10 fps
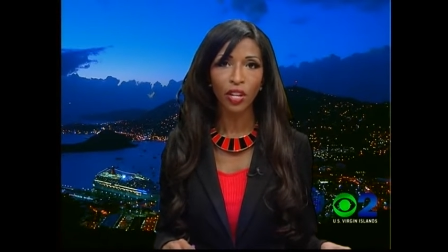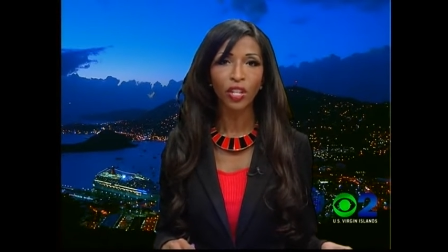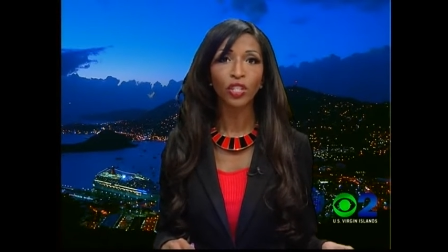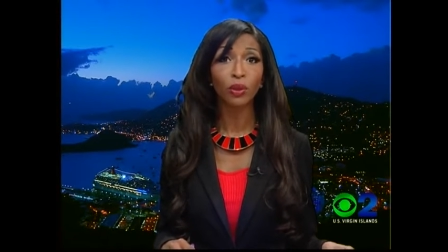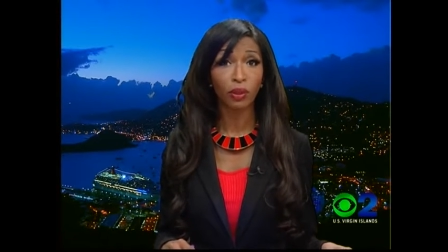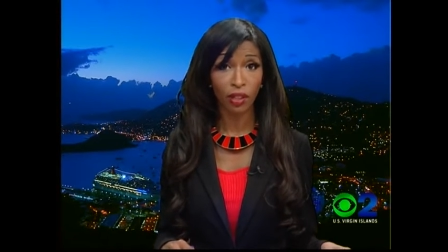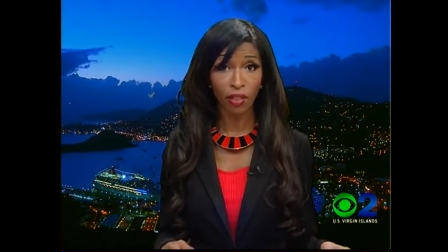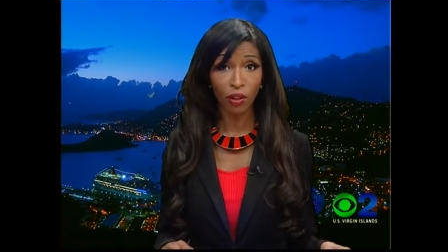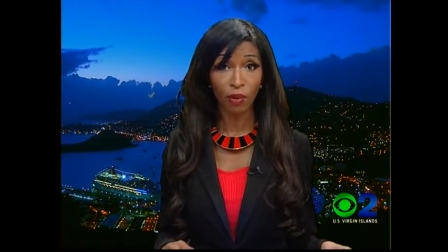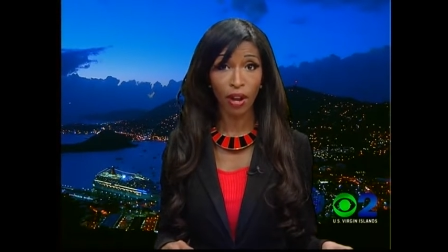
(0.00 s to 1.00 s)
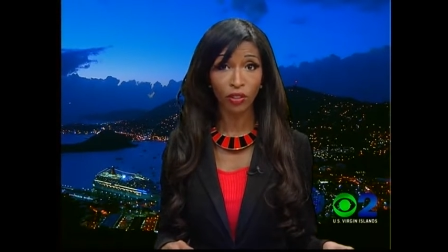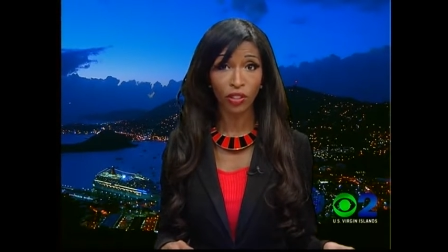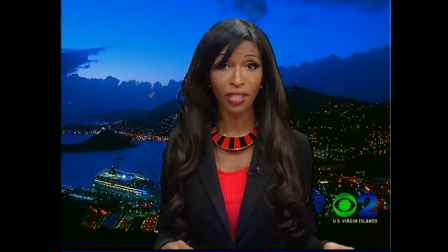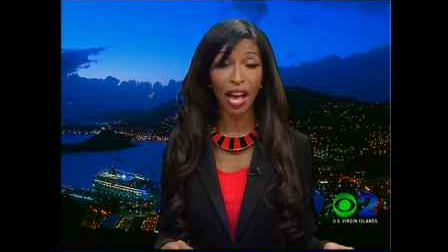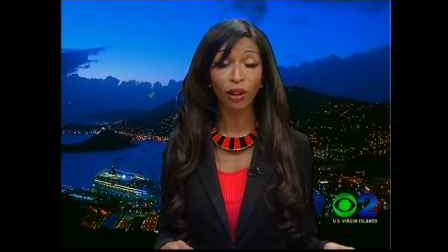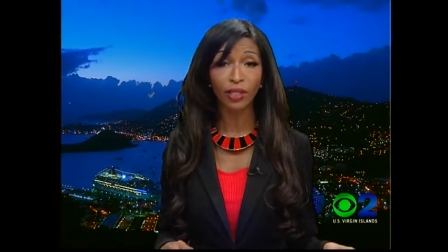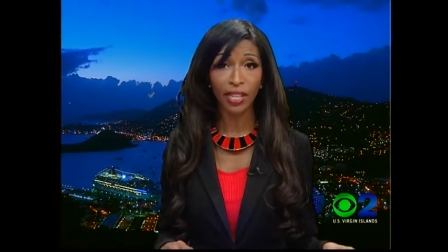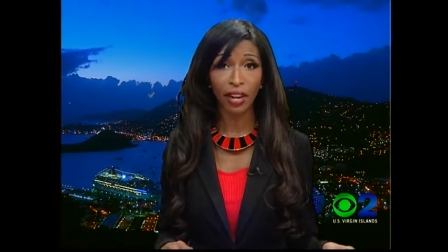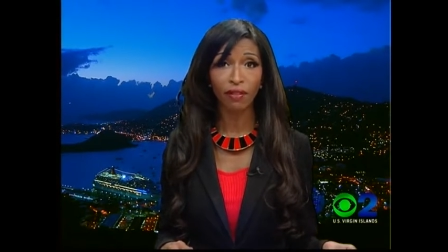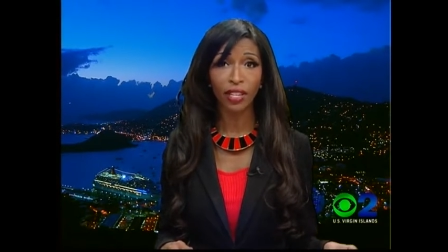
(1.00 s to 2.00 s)
She was on the ground just
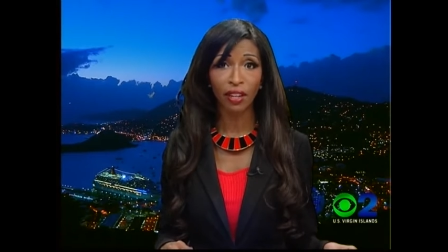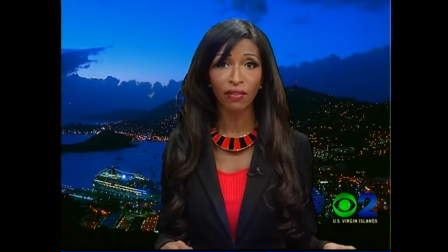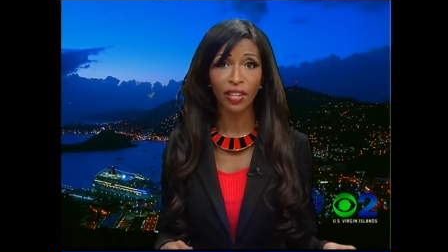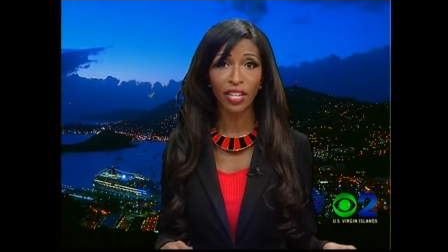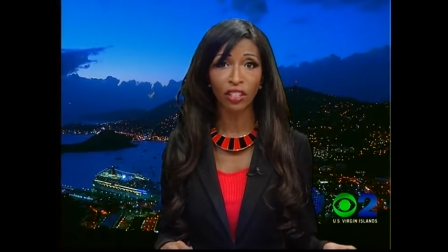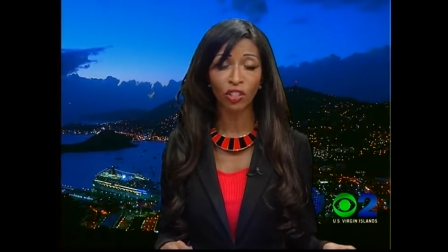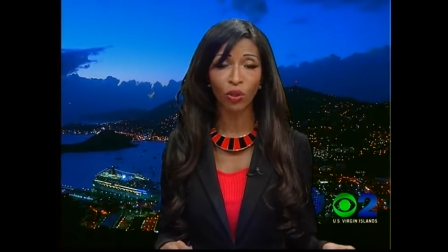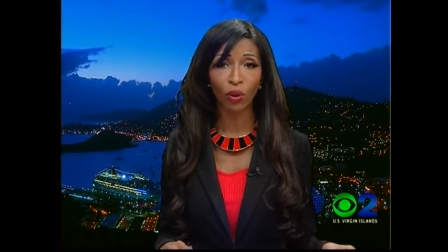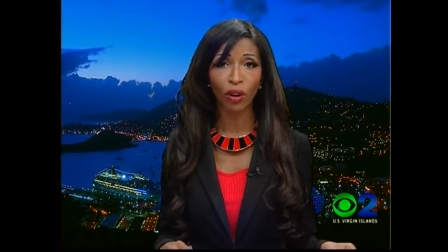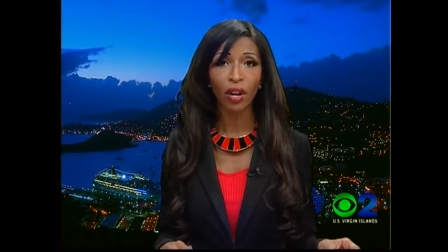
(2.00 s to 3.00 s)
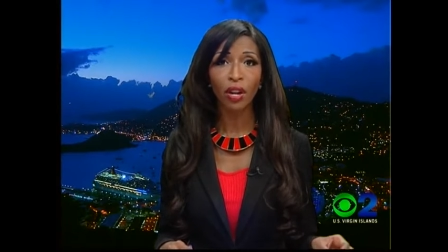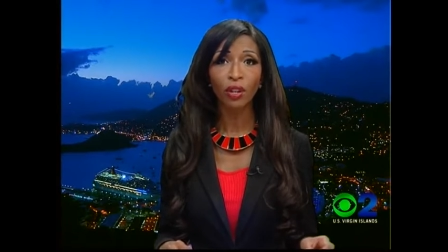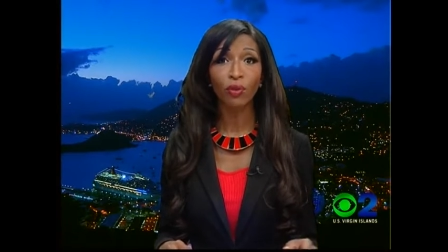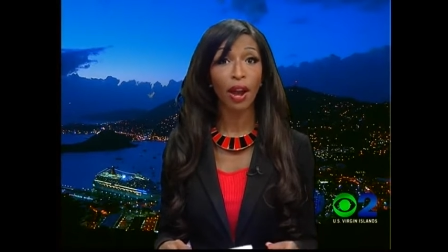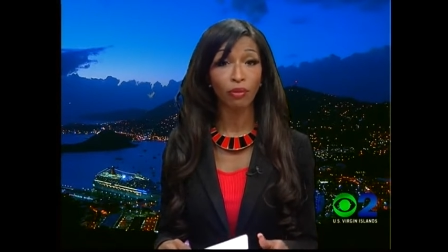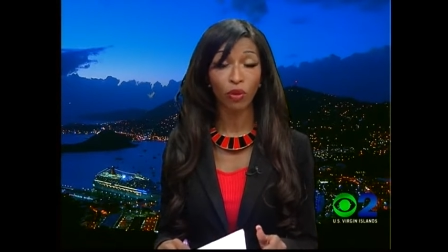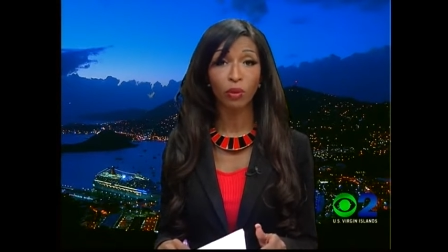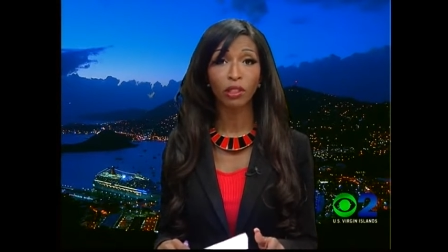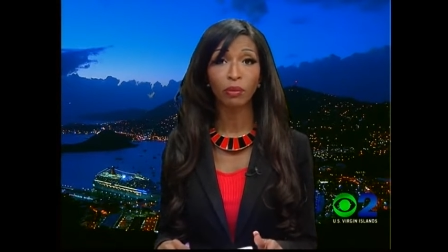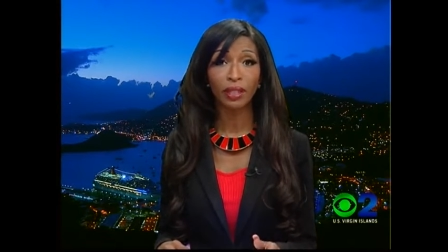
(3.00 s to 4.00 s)
outside of the convenience store. Crabtree
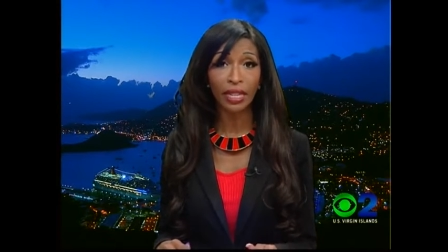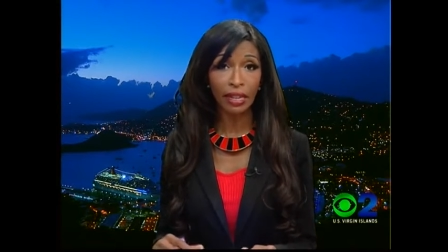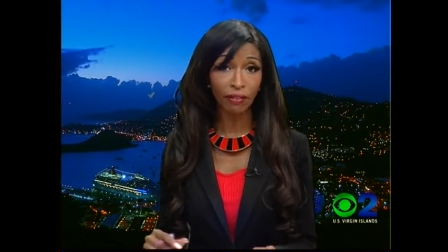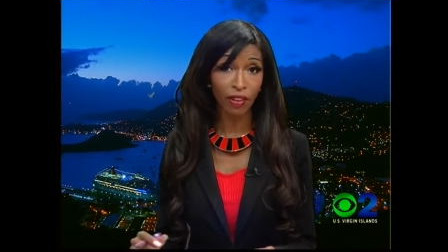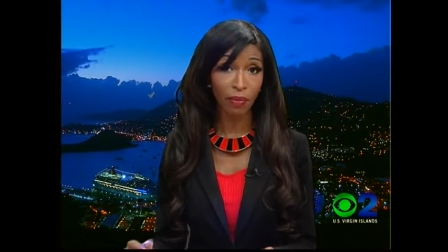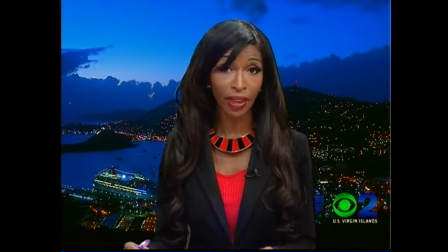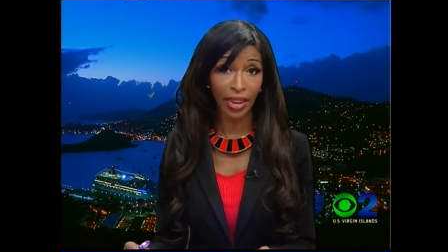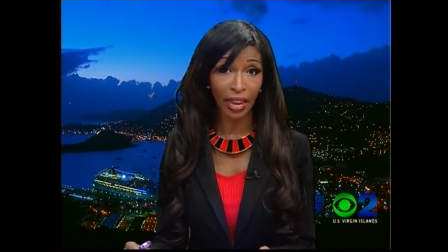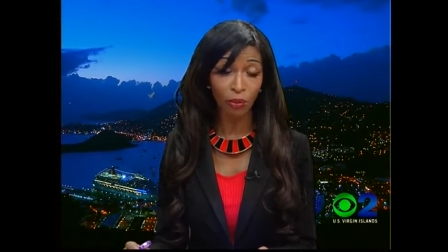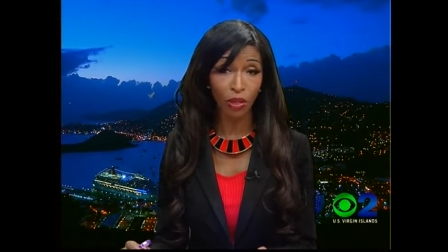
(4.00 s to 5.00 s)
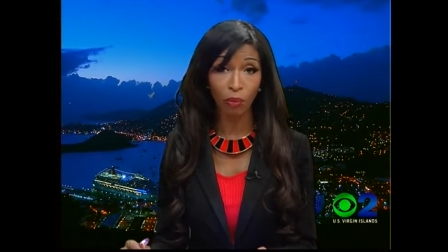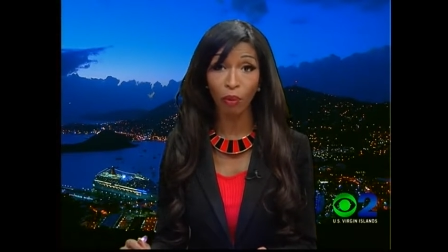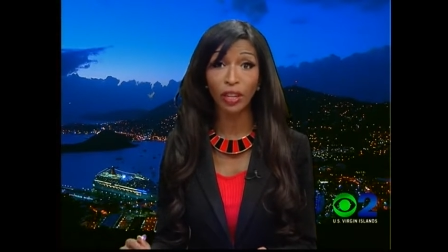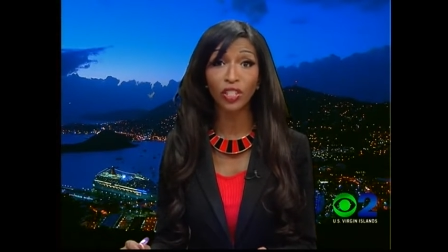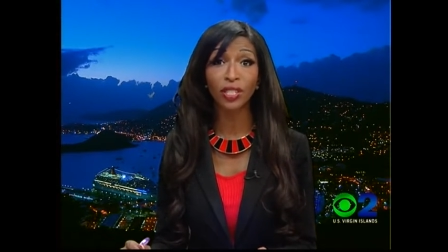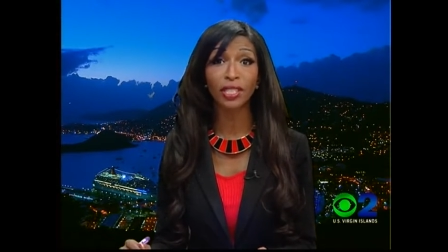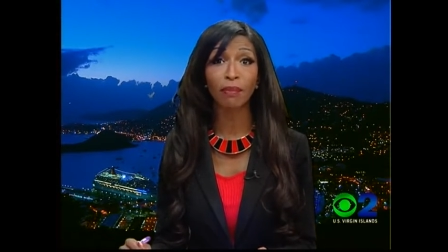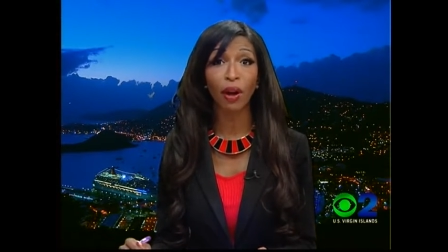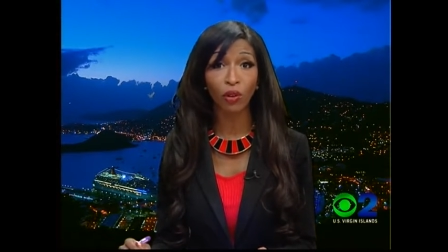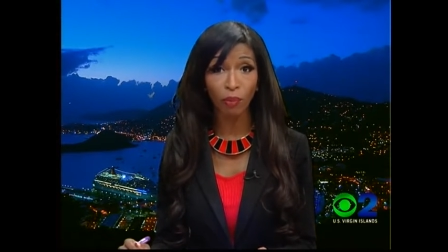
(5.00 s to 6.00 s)
was bleeding from the head with abrasions
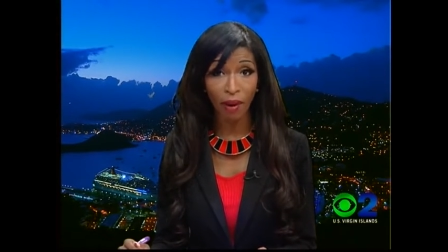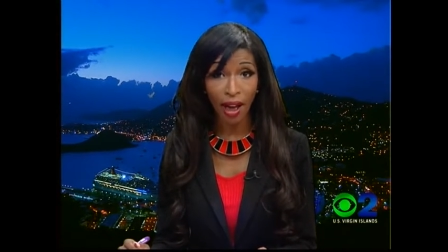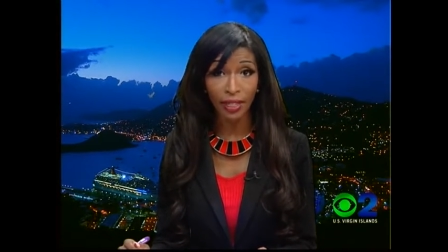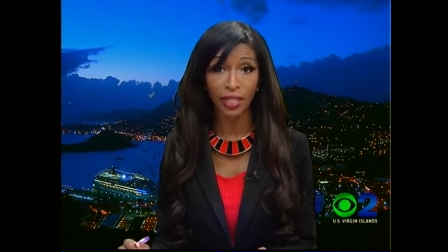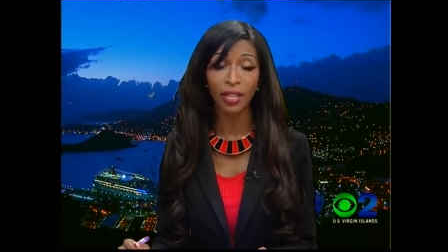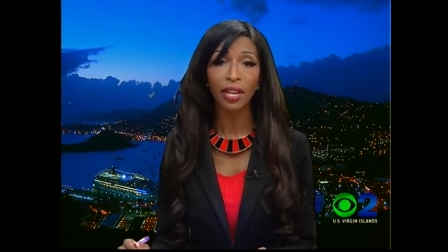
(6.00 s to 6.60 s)
about her body.